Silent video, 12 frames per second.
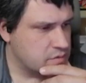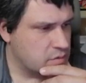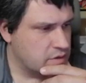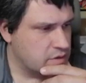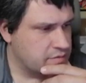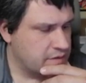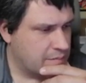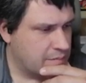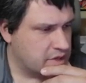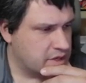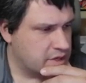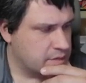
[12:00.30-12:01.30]
of the royal
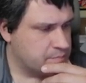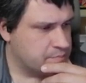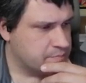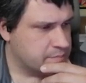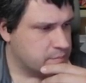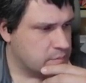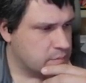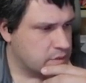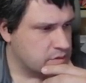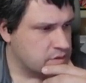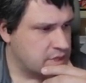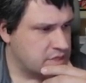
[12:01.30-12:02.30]
family,
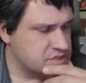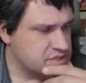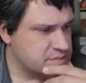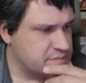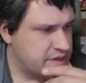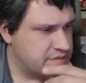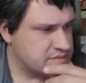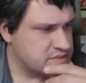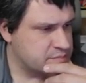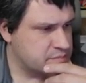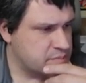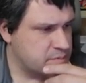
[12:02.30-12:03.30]
legends and myths,
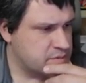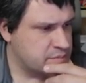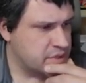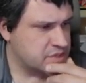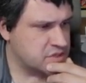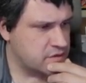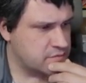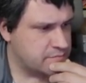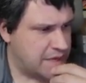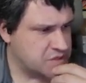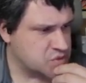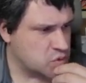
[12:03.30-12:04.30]
the depiction of
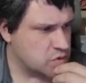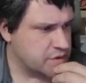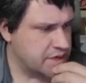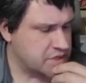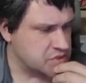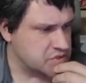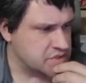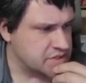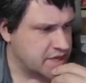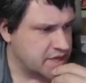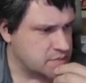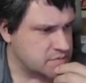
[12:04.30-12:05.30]
magical creatures, the
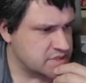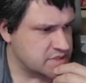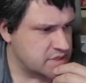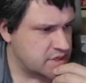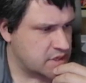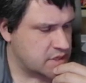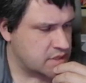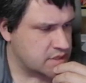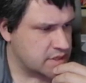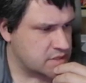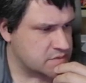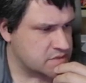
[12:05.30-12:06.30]
kingdoms and
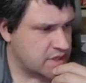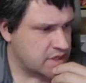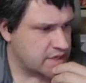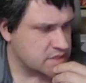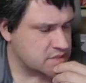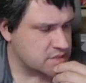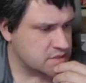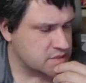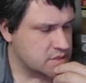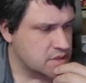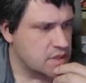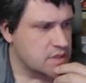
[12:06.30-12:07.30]
kingdoms alliances.
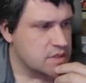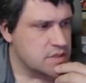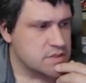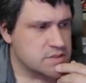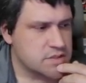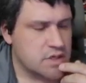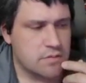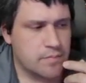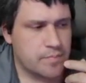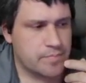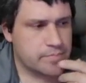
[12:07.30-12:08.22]
So,